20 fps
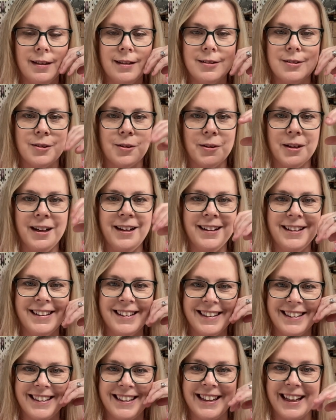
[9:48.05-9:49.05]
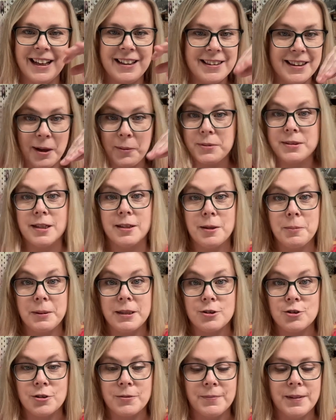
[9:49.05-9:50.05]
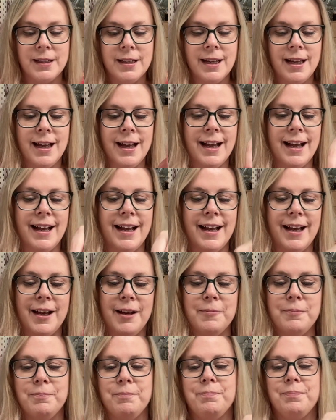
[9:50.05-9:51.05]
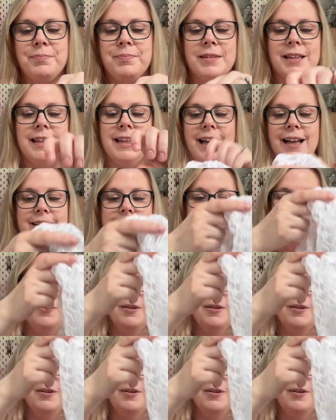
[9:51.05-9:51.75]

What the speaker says: So yeah, that was out of the picture. Yeah, so